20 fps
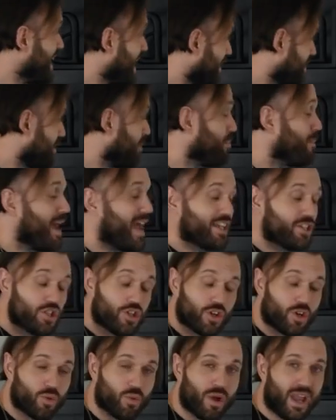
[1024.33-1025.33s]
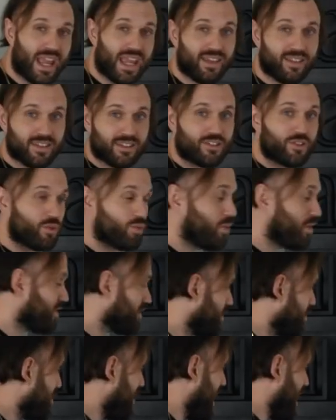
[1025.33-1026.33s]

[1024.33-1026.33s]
Now dimensional weight, this is where some